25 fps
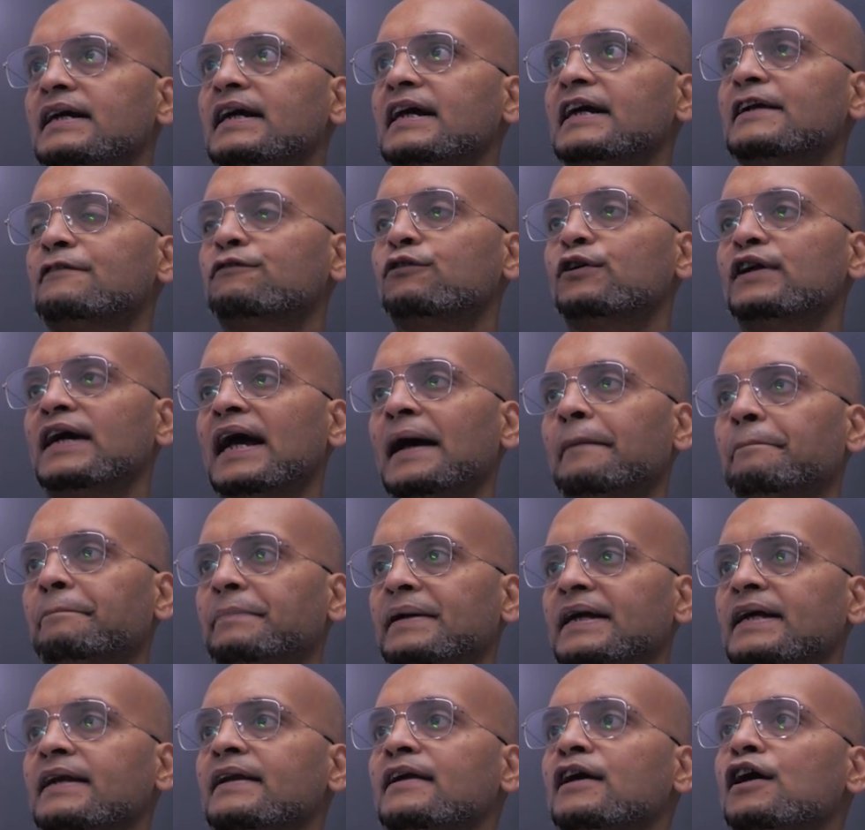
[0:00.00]
It would have
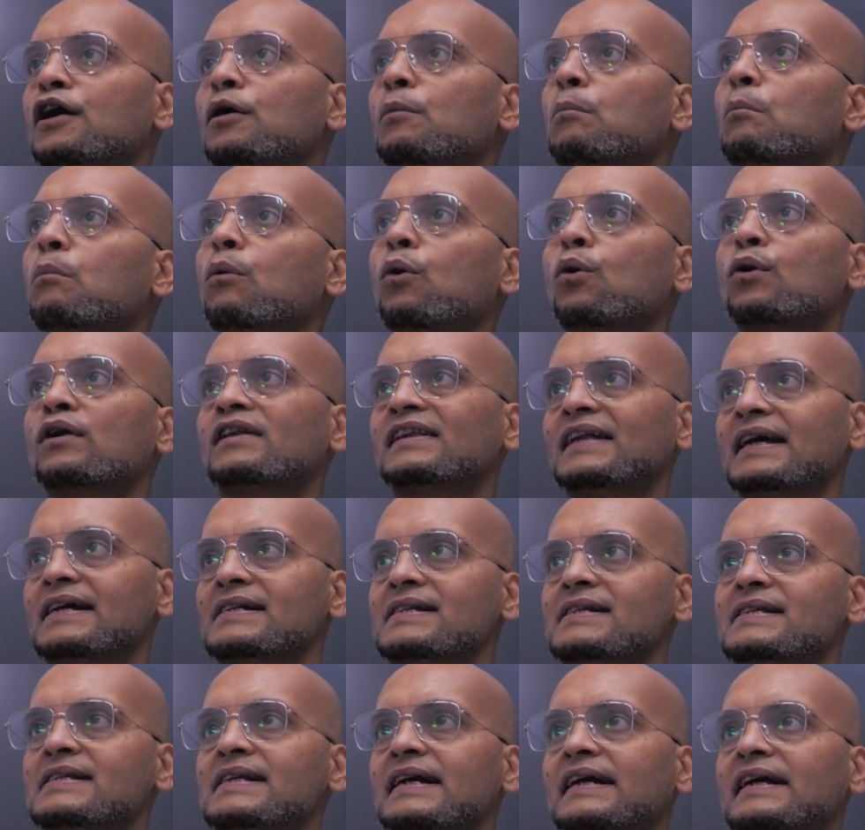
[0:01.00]
been more
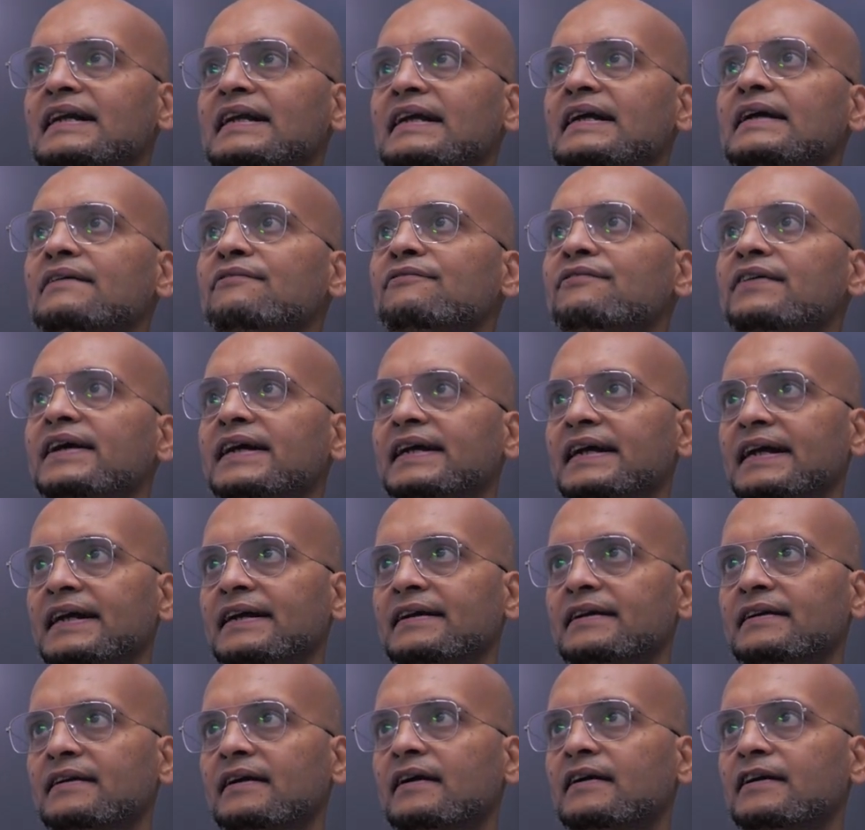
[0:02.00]
than
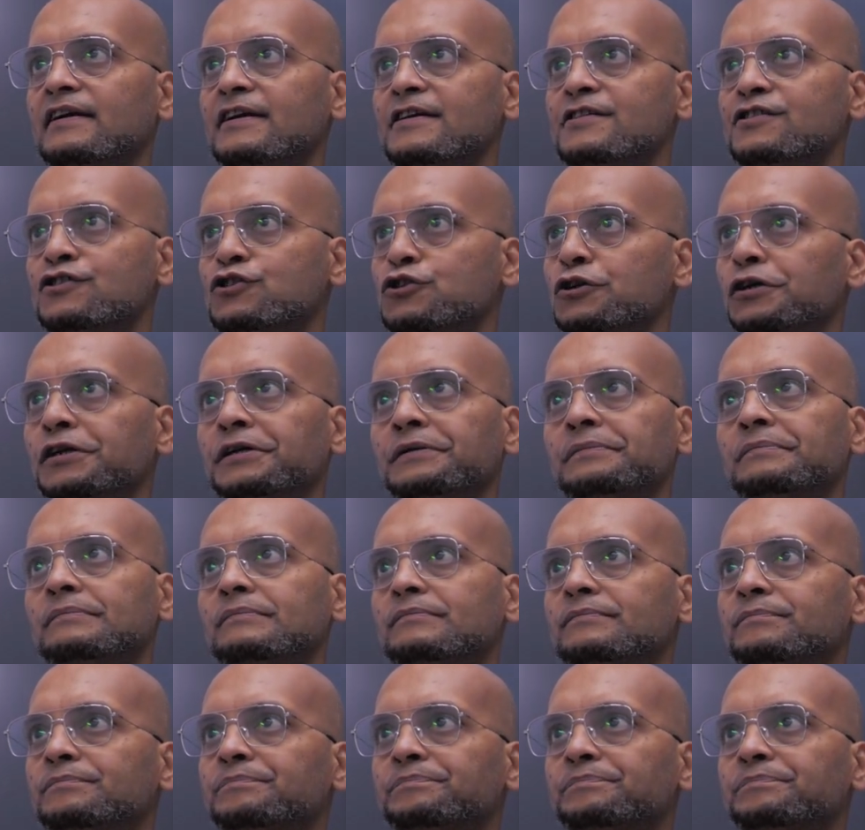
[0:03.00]
significant. Understood?